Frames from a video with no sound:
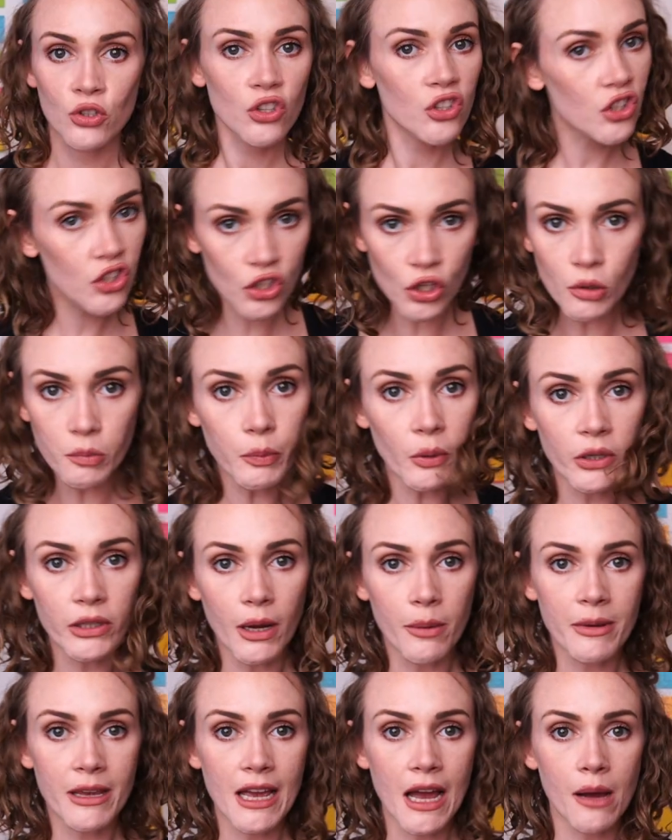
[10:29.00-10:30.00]
Super
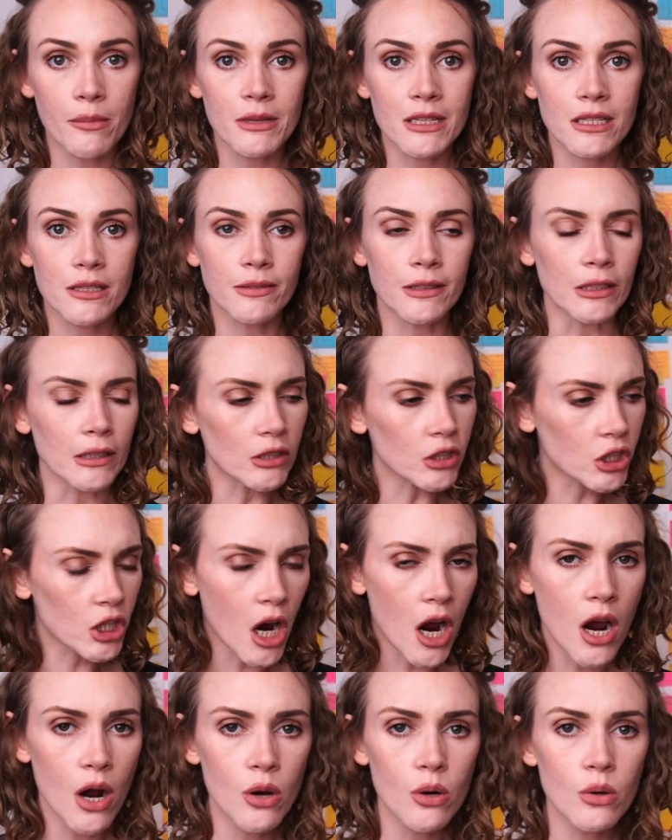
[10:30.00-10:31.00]
yummy atmosphere,
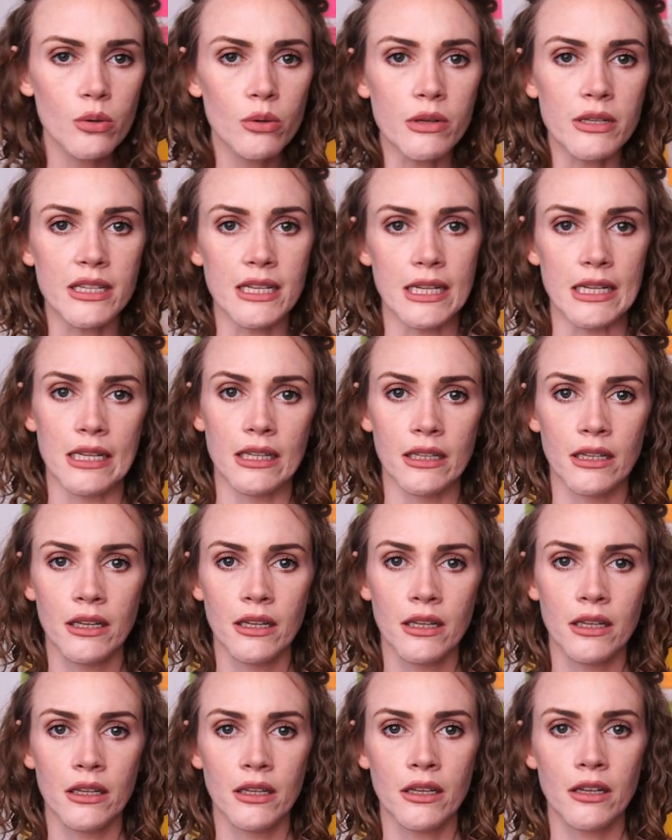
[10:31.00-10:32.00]
cozy,
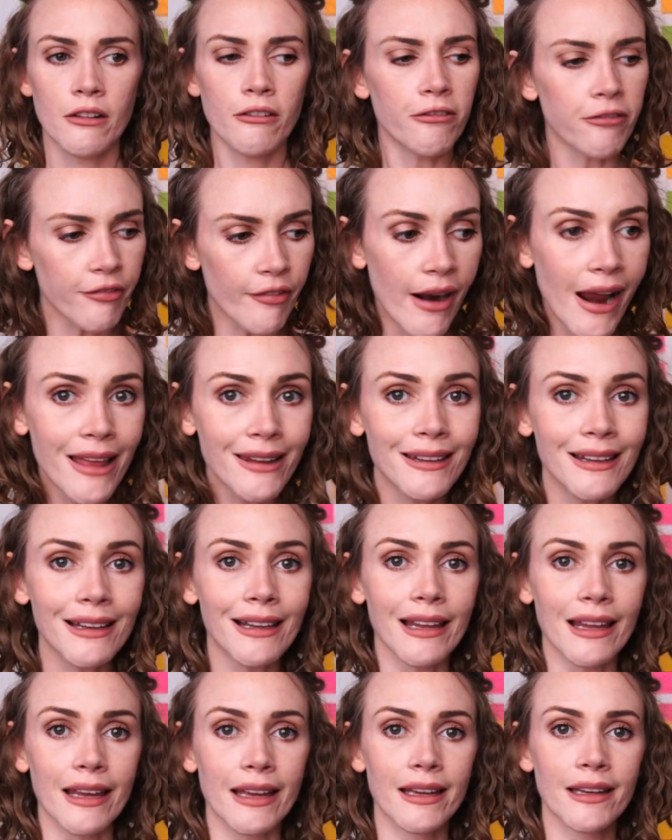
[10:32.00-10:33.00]

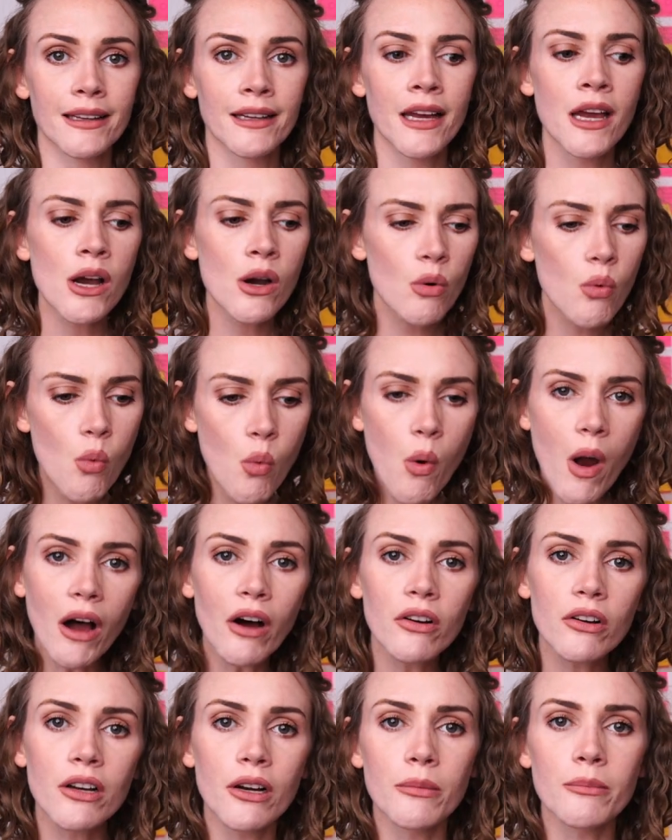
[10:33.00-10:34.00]
friendly,
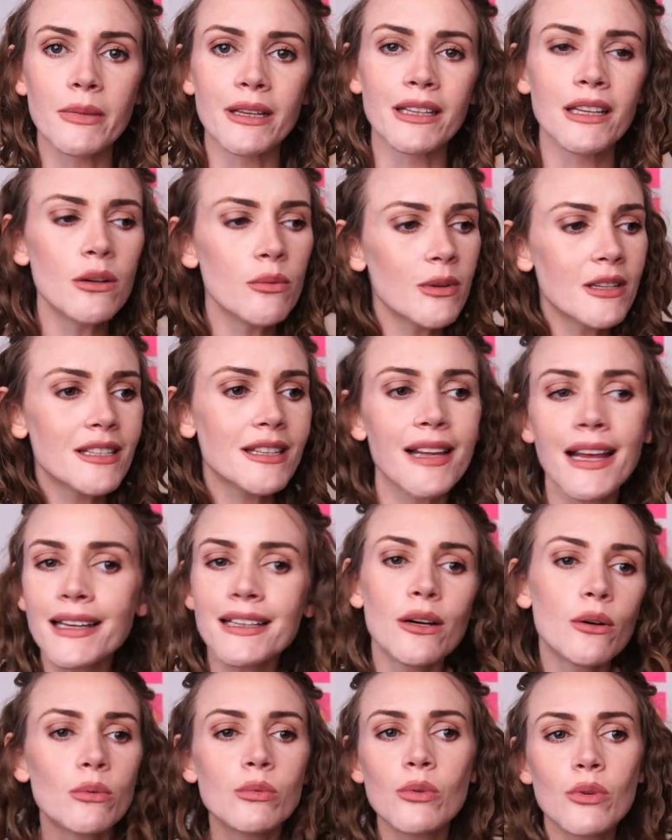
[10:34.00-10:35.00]
welcoming. It was like
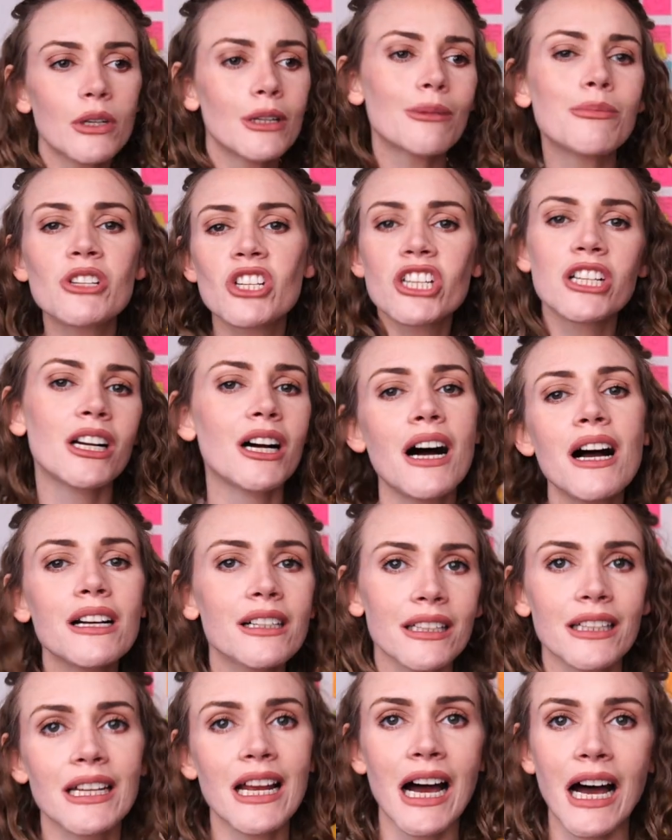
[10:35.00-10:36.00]
a warm chocolate